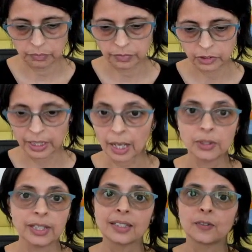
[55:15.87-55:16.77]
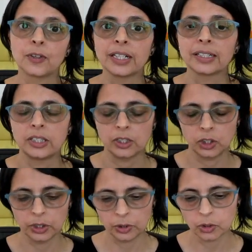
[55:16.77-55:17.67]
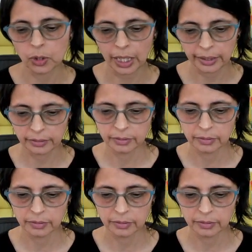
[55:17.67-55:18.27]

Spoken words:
so that's a fun extension to try.